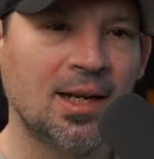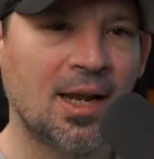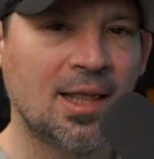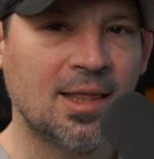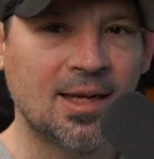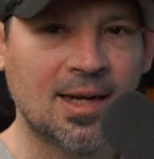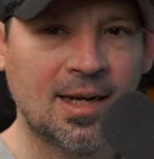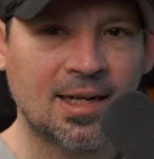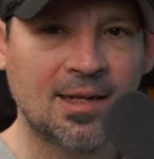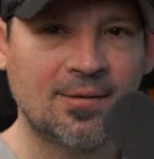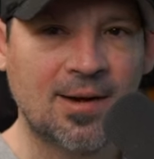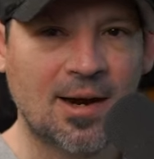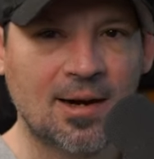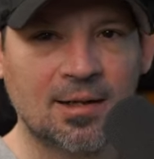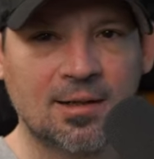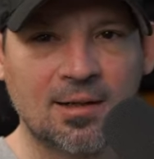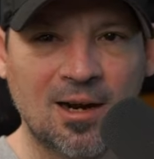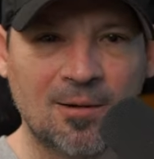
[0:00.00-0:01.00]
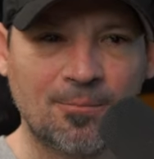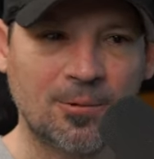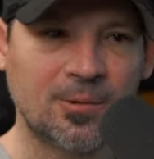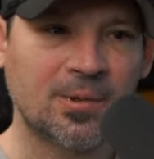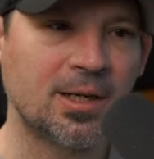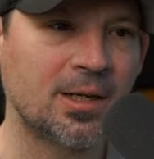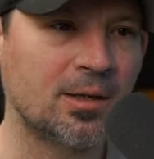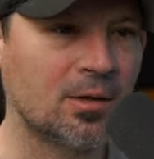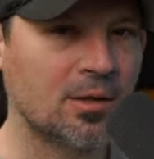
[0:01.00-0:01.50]
And then I give out a couple
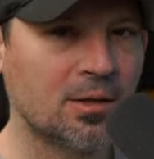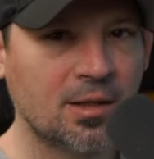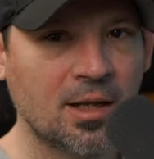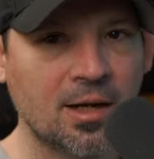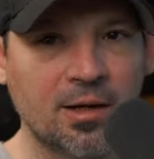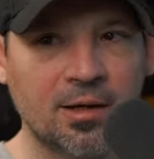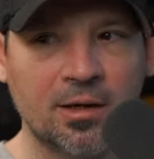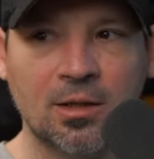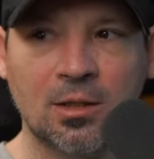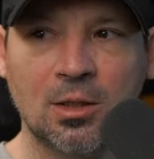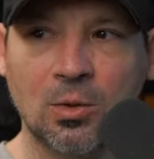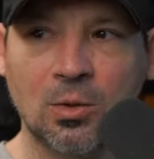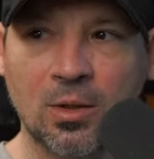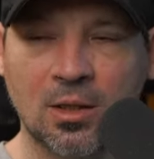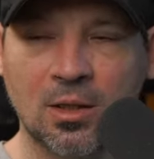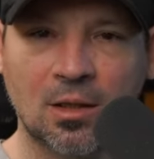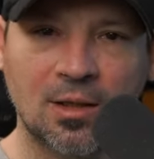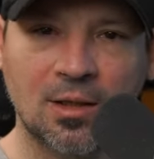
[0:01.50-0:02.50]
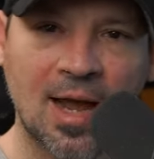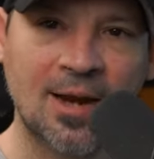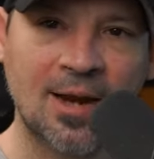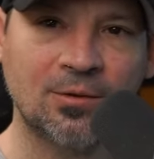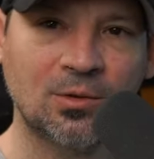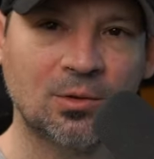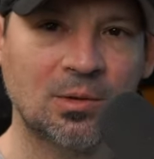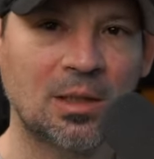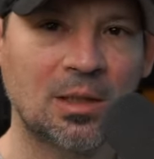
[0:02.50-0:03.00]
here and there during the
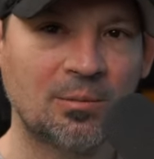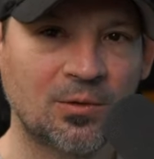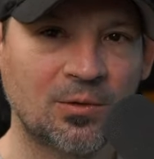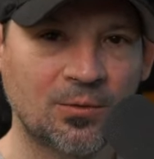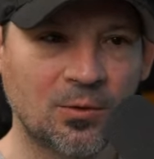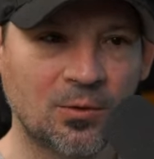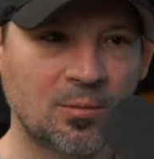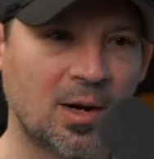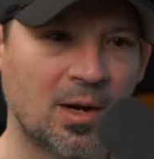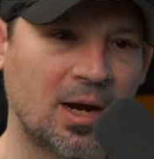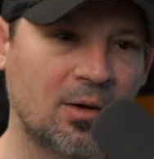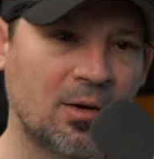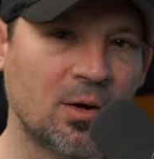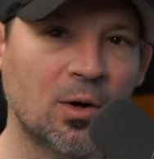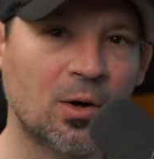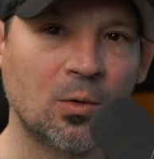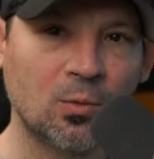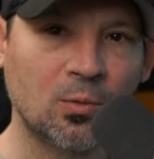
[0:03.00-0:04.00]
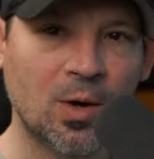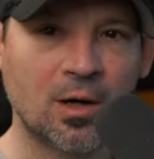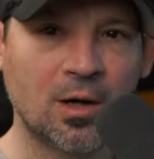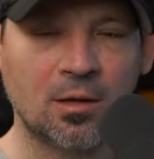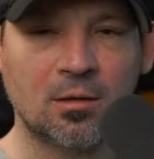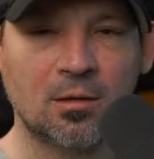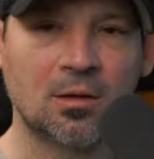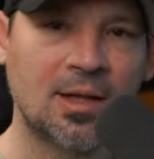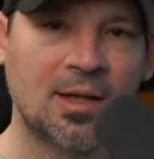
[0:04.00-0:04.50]
live streams for my
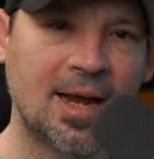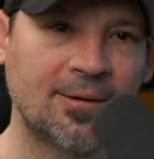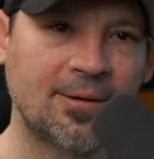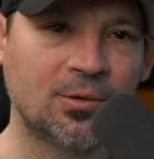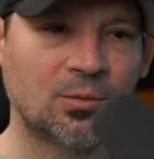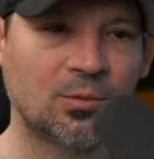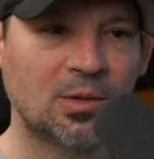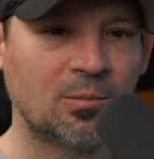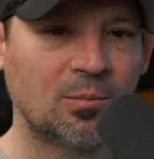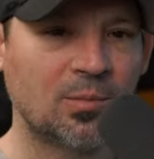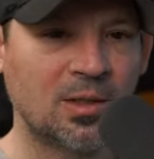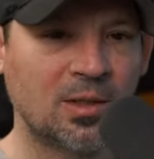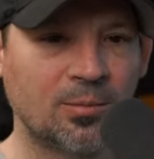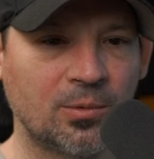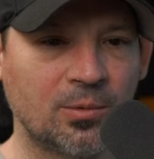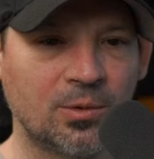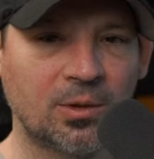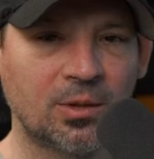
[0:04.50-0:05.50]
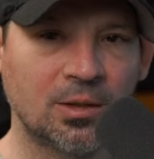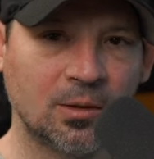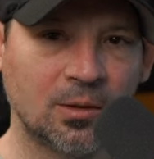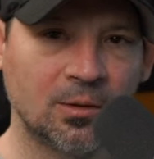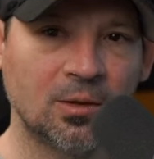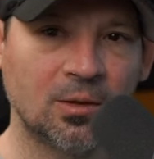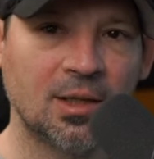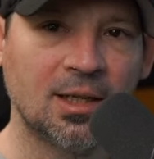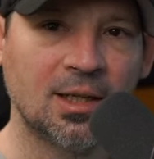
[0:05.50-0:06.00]
regular live stream people.
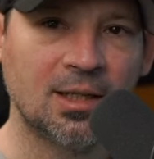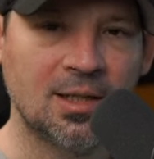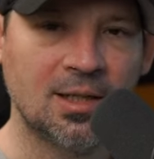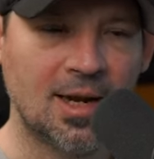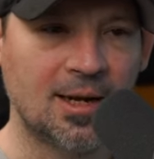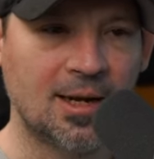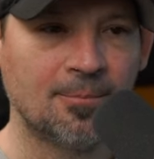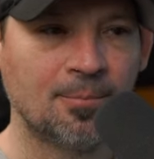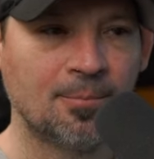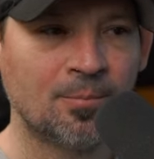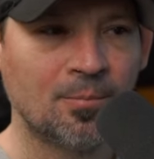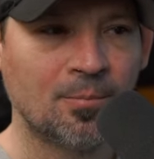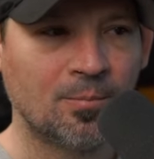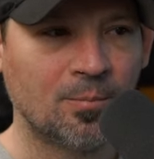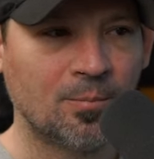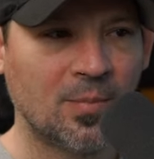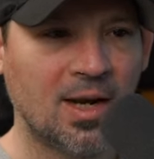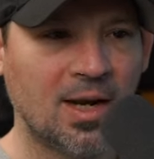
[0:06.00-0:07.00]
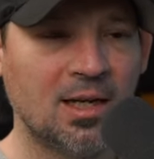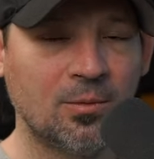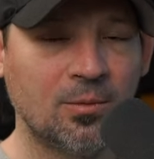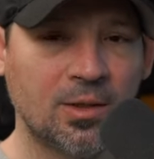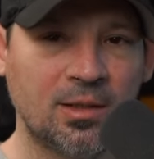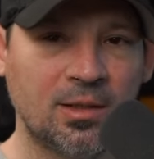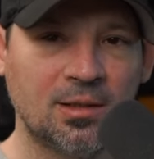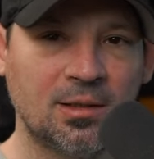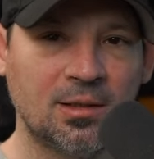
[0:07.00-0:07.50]
So yeah.
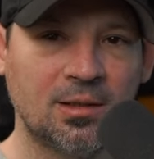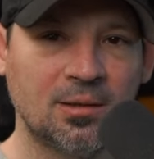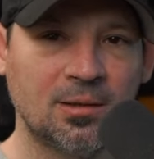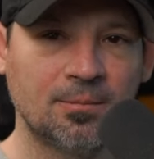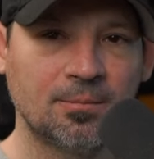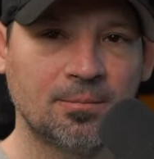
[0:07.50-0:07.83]
Anyways,